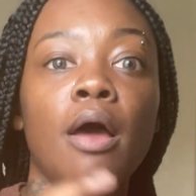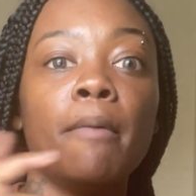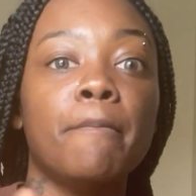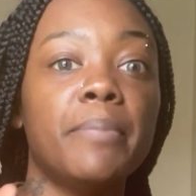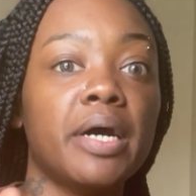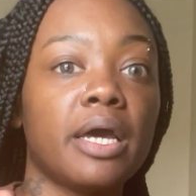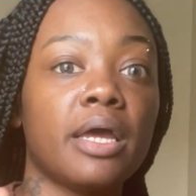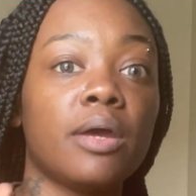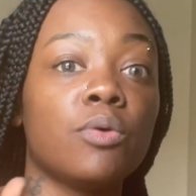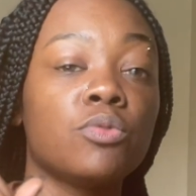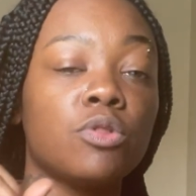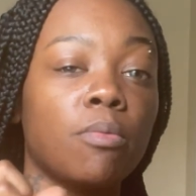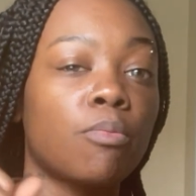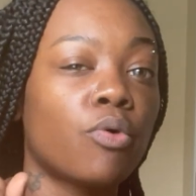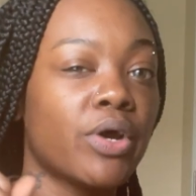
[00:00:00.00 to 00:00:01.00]
But
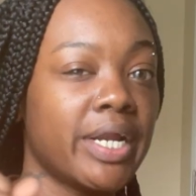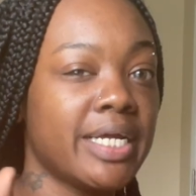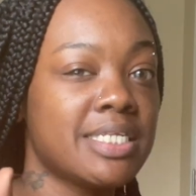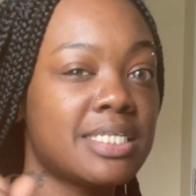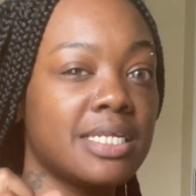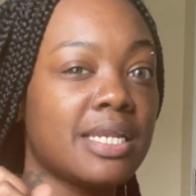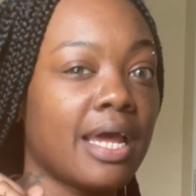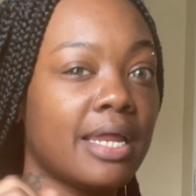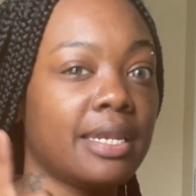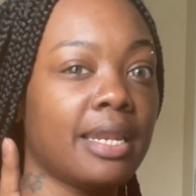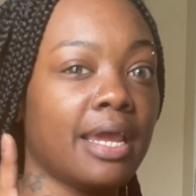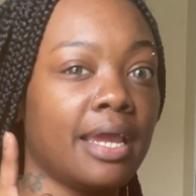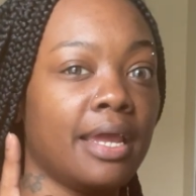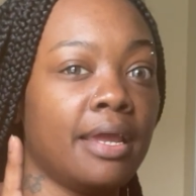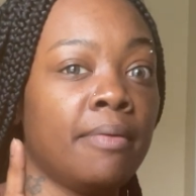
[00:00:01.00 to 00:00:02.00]
the more they see that
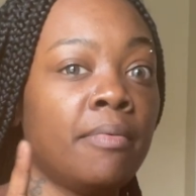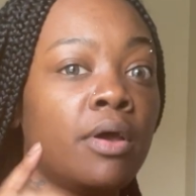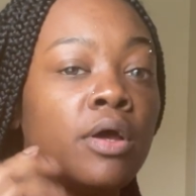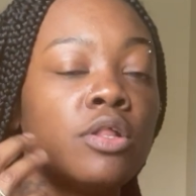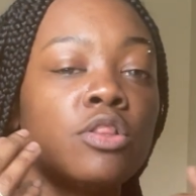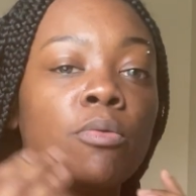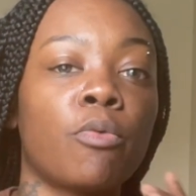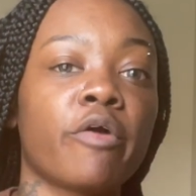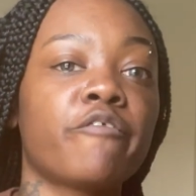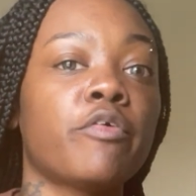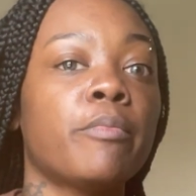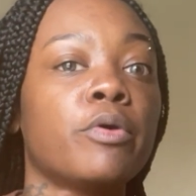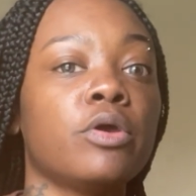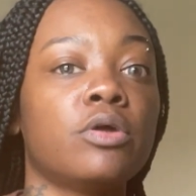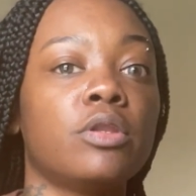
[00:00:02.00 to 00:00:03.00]
name, the more
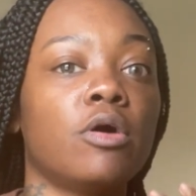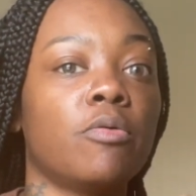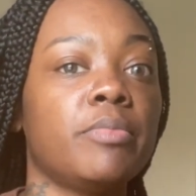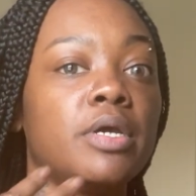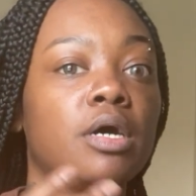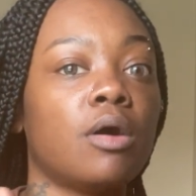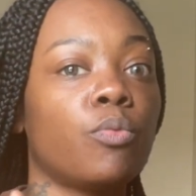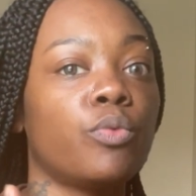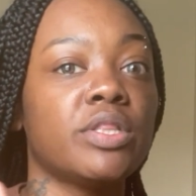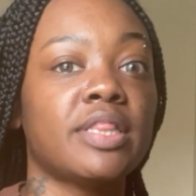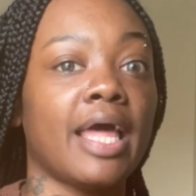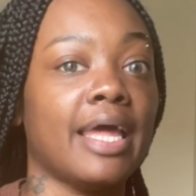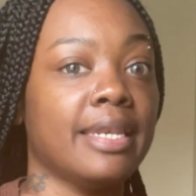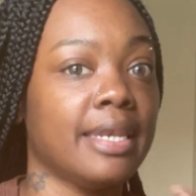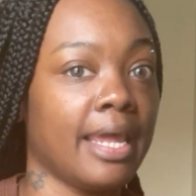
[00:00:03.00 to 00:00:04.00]
familiar they'll become with
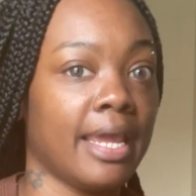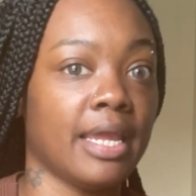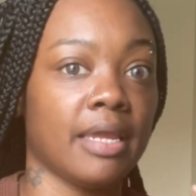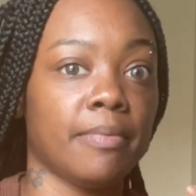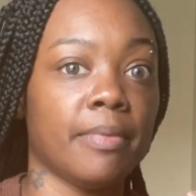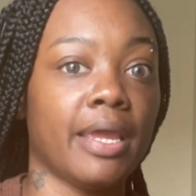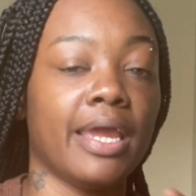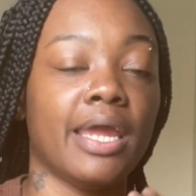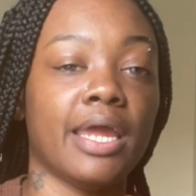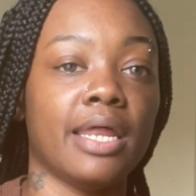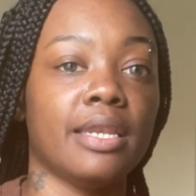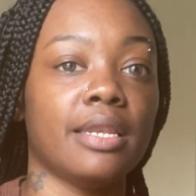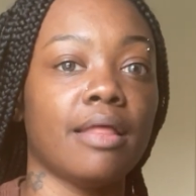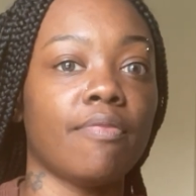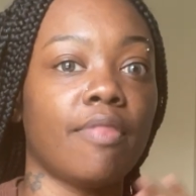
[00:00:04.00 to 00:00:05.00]
that name.
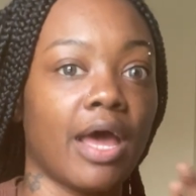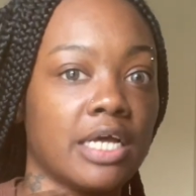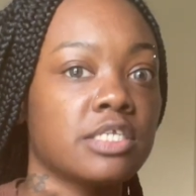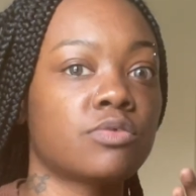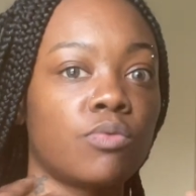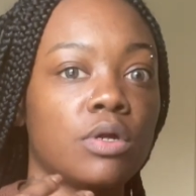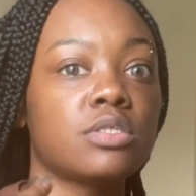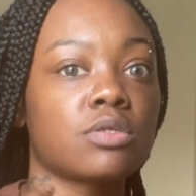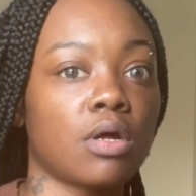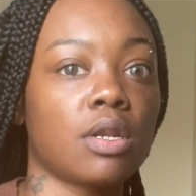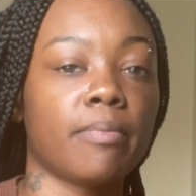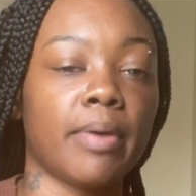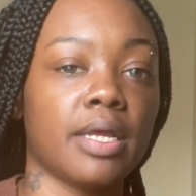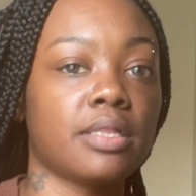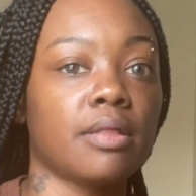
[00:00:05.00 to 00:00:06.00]
And that's what's going
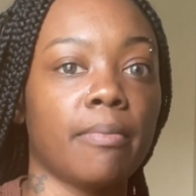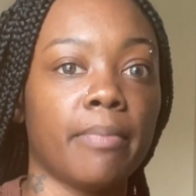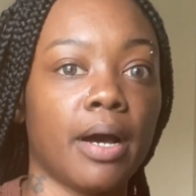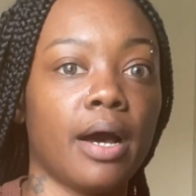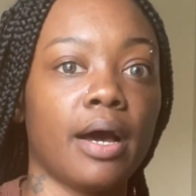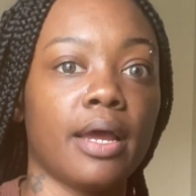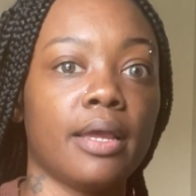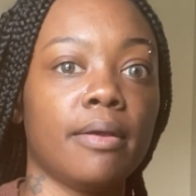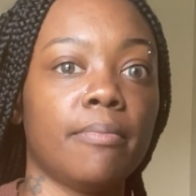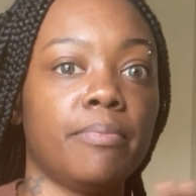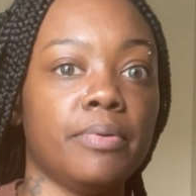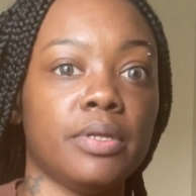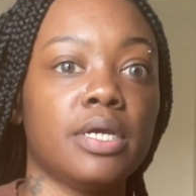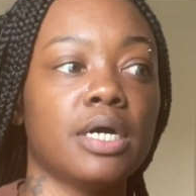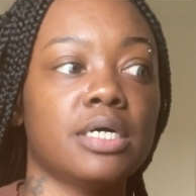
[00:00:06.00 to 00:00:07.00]
to make them buy,
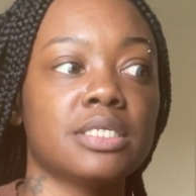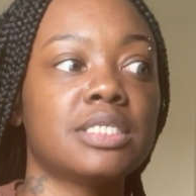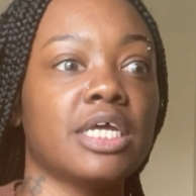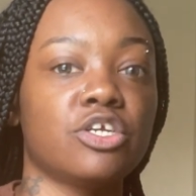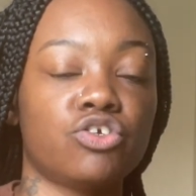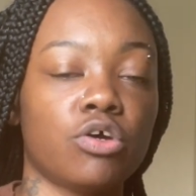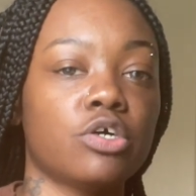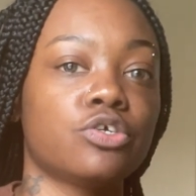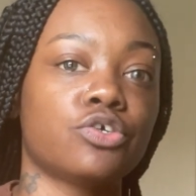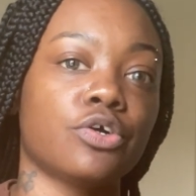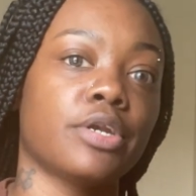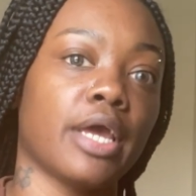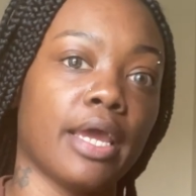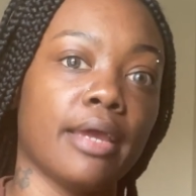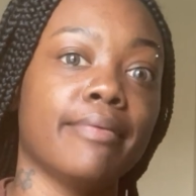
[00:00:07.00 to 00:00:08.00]
because they trust your
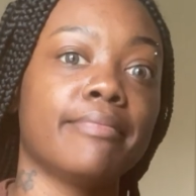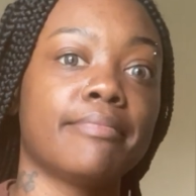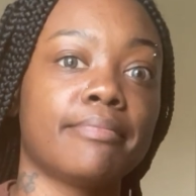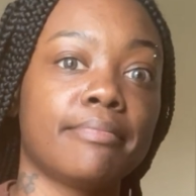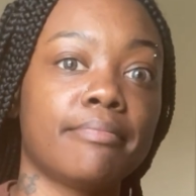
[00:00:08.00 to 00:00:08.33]
name.